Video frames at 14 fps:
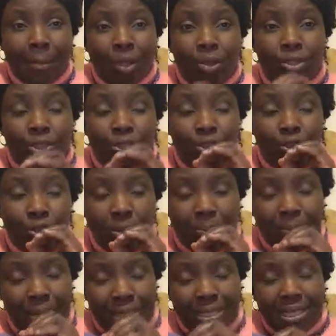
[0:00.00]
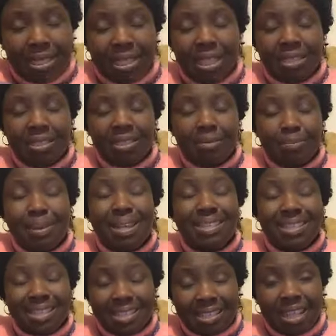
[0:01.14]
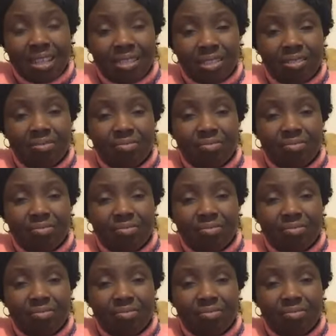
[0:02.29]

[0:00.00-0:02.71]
Continue to be persistent. Persistent.